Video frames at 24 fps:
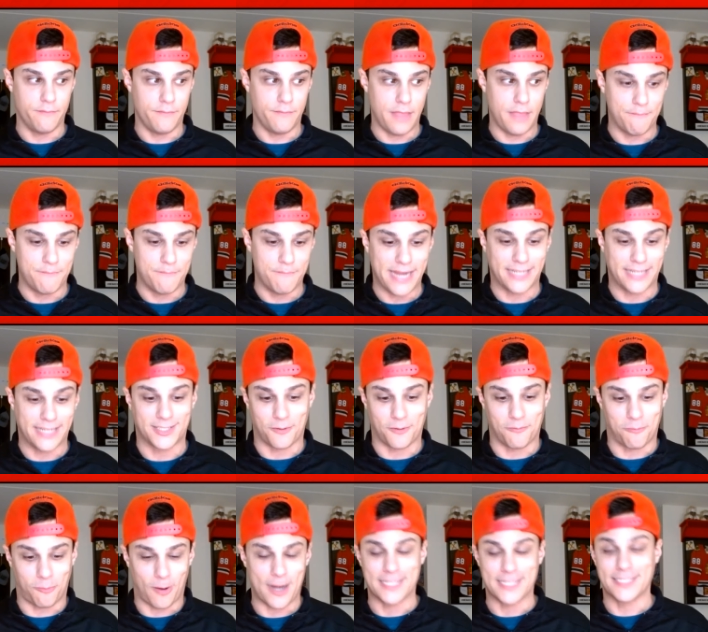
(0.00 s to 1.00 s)
that makes or
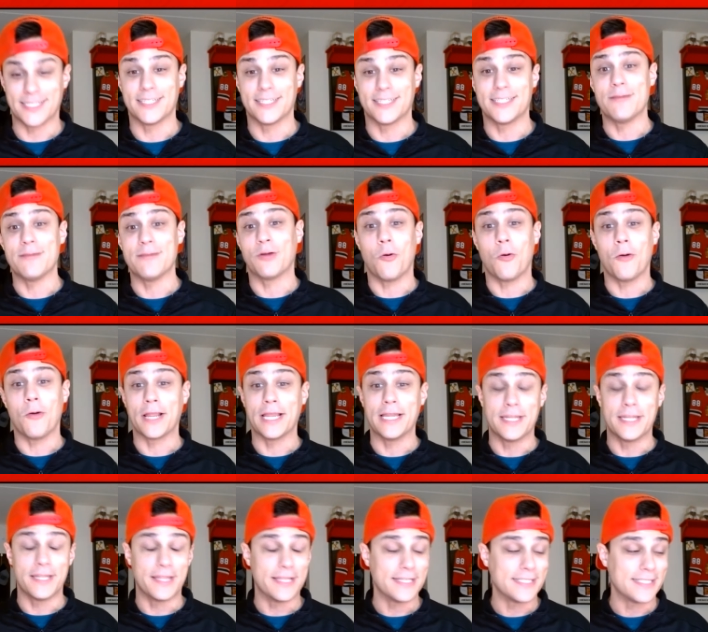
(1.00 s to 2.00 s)
breaks this team going
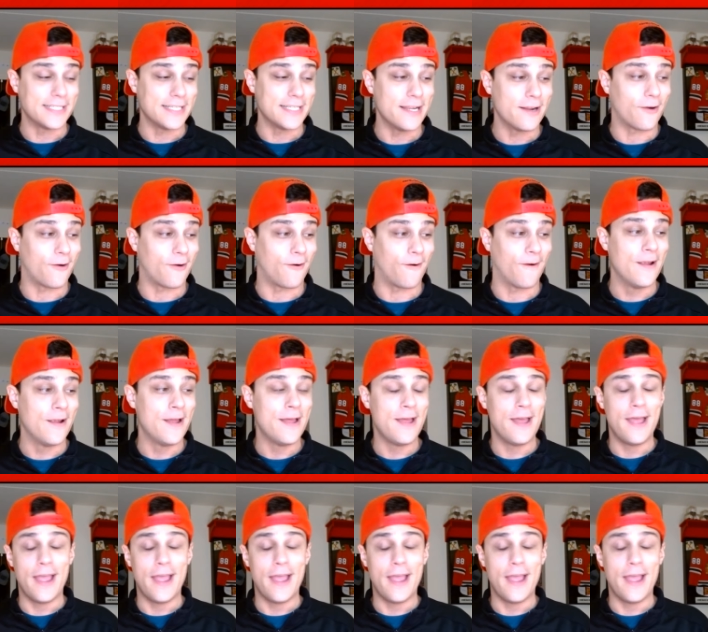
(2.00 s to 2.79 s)
into this year.